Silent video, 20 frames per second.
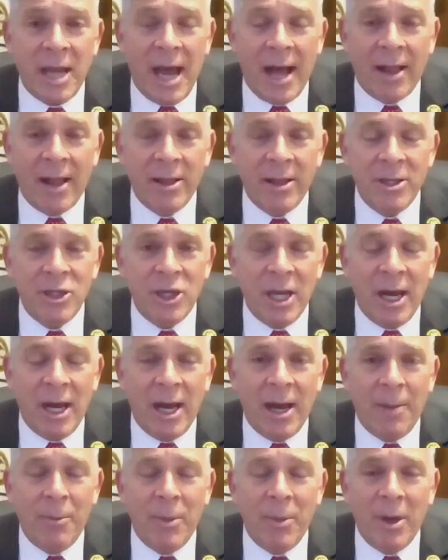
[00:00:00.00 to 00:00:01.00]
acknowledge
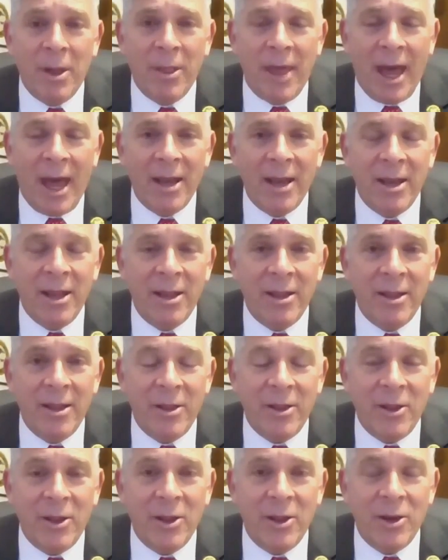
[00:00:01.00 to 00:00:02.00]
that
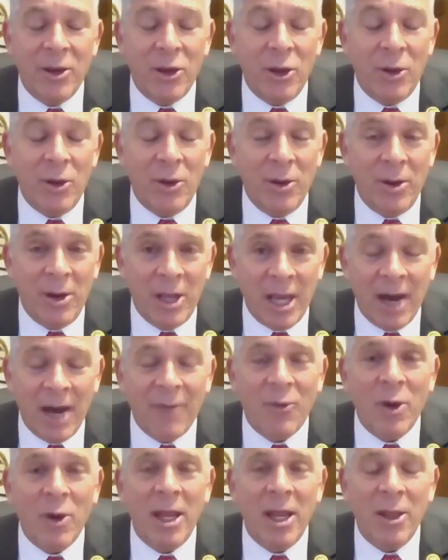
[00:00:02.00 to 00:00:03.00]

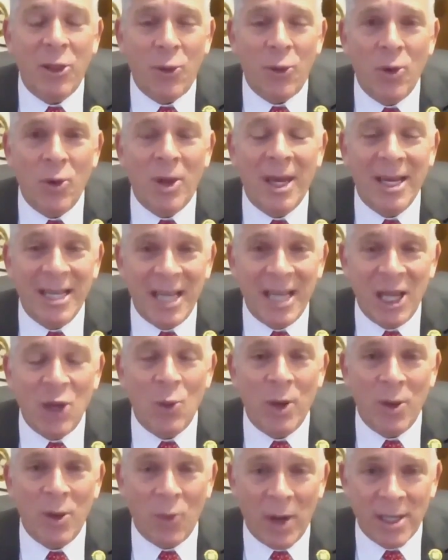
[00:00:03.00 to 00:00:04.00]
governing through
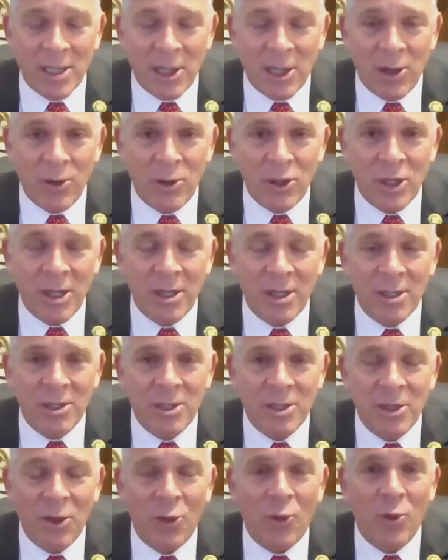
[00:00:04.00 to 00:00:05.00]
continuing
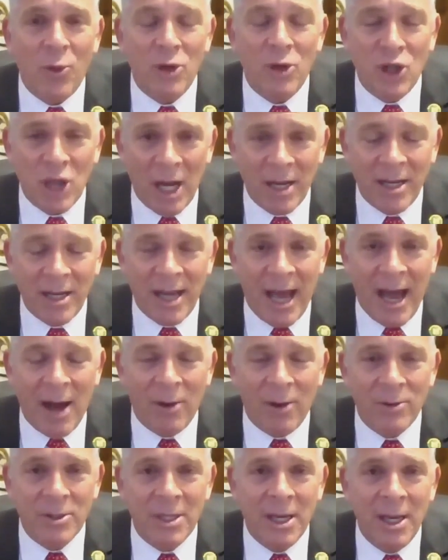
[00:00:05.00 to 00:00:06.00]
resolutions, through
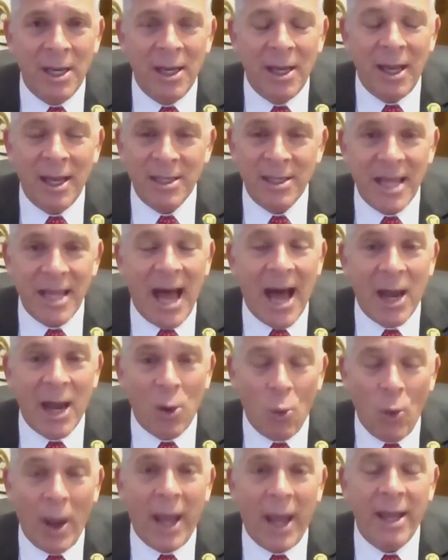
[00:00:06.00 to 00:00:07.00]
shutdowns, is not
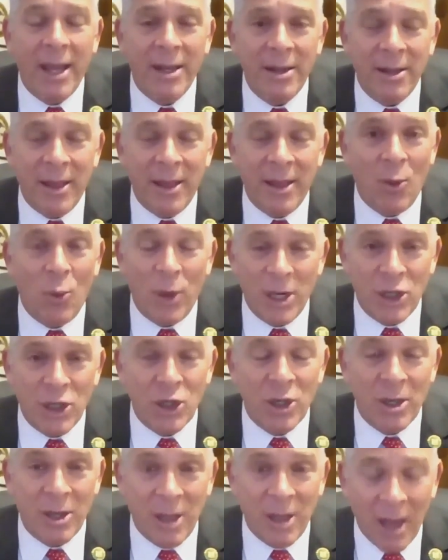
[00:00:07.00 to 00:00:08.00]
a way that we
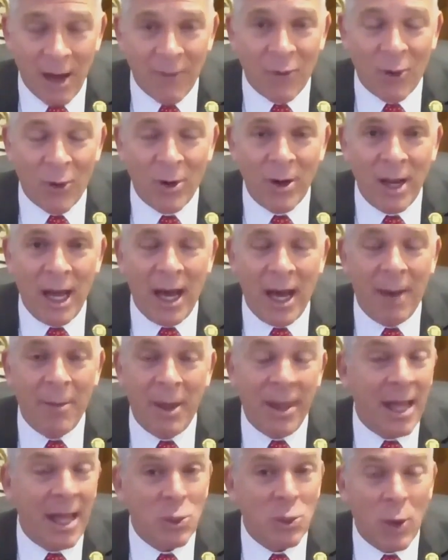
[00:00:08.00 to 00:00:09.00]
should govern.
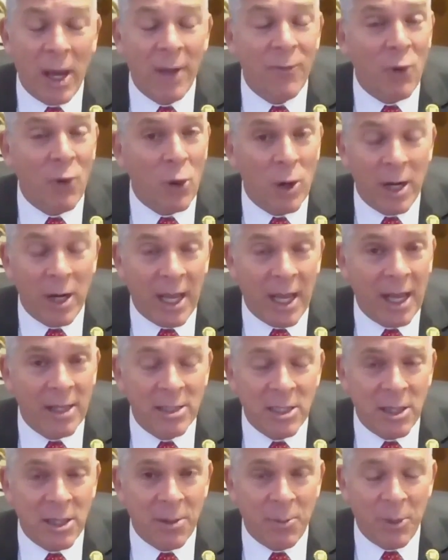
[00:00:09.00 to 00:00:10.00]
And that's why I voted
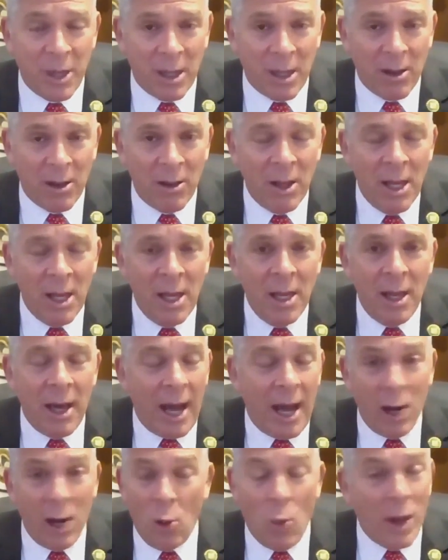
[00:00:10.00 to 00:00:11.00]
against the bill.
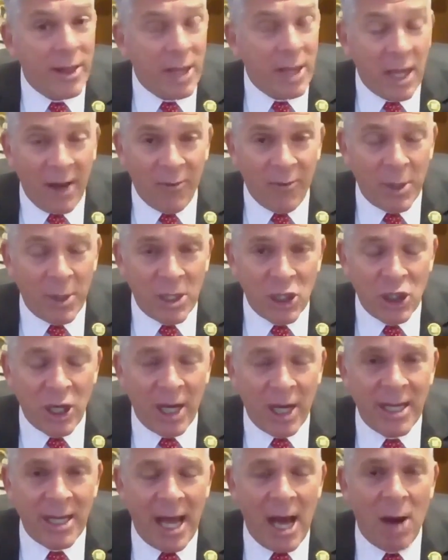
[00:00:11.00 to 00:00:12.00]
I don't want the government to
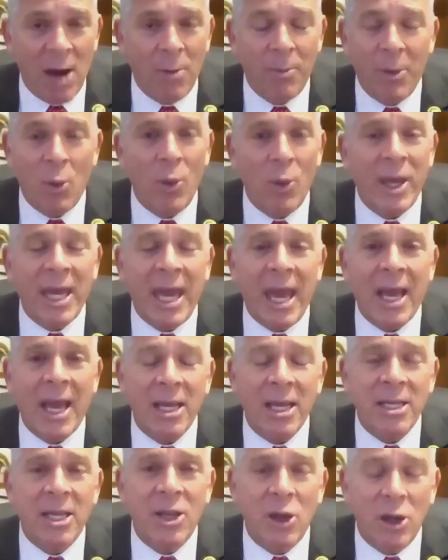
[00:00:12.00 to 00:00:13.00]
shut down, but we
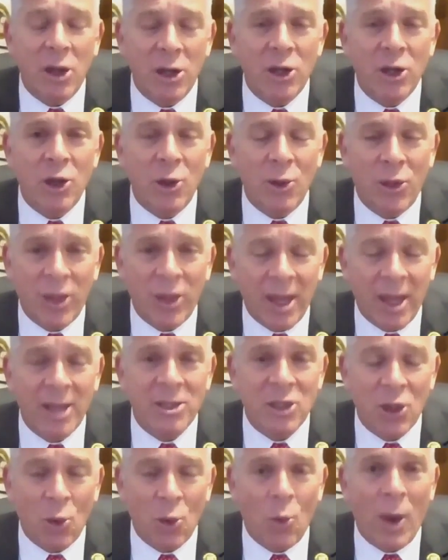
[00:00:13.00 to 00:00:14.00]
can't continue to do
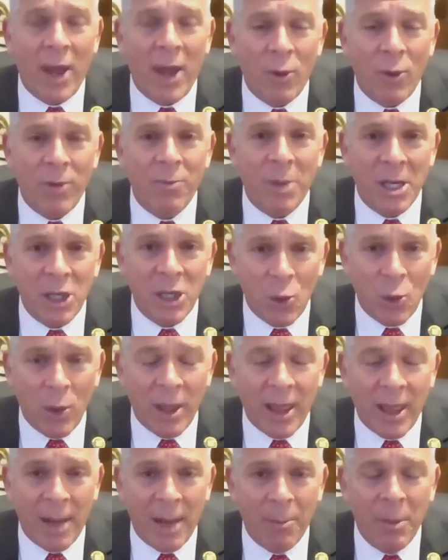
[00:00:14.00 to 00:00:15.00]
things the way we've been
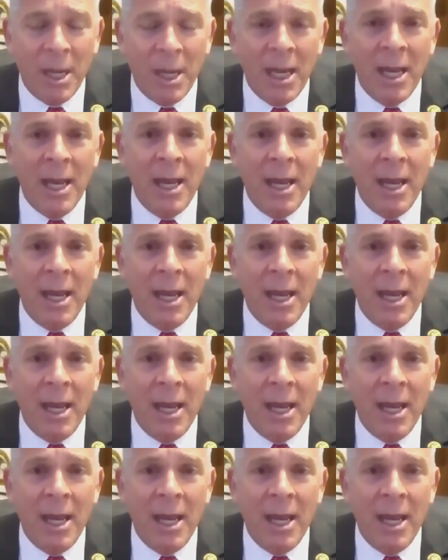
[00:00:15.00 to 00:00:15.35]
doing them.